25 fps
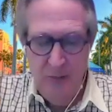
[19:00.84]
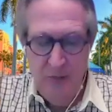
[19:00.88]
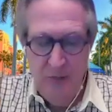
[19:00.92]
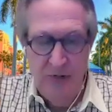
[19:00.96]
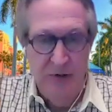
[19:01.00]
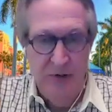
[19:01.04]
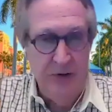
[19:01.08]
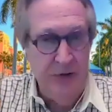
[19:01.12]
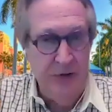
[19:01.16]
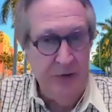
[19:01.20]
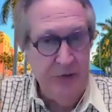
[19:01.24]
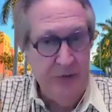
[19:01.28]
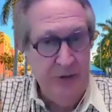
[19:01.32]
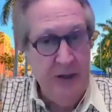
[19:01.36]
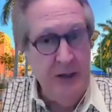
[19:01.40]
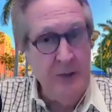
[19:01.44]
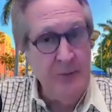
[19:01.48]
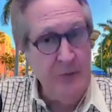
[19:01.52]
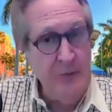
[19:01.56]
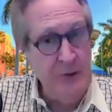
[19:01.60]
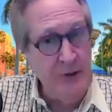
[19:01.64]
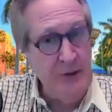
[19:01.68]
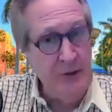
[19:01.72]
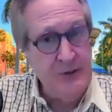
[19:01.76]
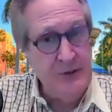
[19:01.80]
with a
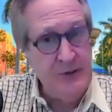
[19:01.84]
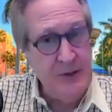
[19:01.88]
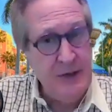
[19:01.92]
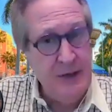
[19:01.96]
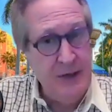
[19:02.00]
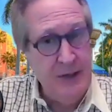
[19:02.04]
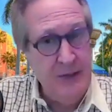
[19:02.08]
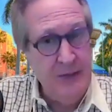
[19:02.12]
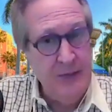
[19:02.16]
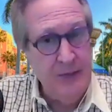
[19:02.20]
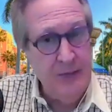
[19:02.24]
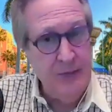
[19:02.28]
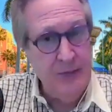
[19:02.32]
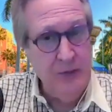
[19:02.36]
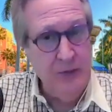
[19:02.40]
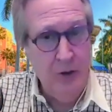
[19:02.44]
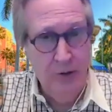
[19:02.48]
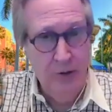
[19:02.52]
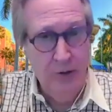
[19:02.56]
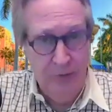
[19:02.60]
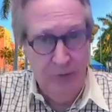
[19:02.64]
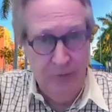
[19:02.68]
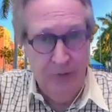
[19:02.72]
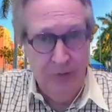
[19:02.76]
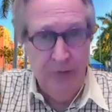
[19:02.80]
disclaimer that says you know
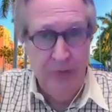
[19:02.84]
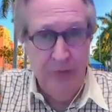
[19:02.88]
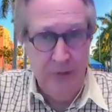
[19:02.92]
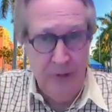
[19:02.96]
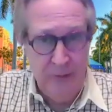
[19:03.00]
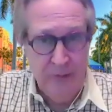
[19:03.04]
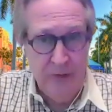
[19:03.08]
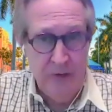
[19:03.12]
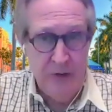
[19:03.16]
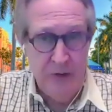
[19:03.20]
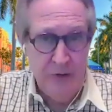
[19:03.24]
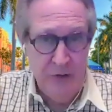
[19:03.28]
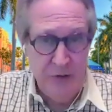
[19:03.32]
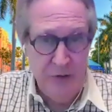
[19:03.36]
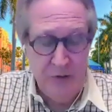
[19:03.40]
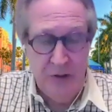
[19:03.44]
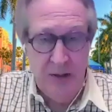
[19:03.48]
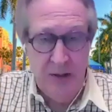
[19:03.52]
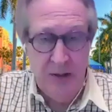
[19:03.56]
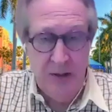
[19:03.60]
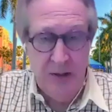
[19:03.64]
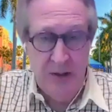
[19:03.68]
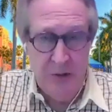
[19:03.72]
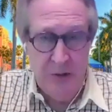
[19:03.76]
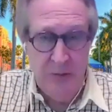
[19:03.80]
this is subject to
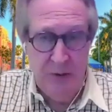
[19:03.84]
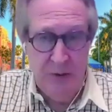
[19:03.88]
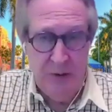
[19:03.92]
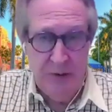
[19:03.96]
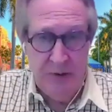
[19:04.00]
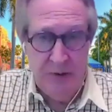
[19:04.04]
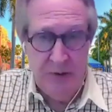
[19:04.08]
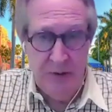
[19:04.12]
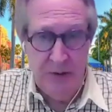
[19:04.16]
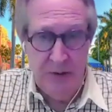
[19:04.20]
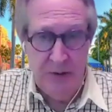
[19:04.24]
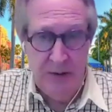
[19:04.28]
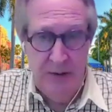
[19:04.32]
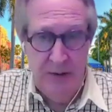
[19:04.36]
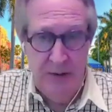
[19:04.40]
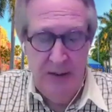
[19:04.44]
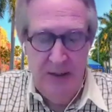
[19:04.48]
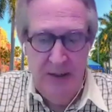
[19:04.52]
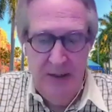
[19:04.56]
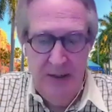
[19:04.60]
change based on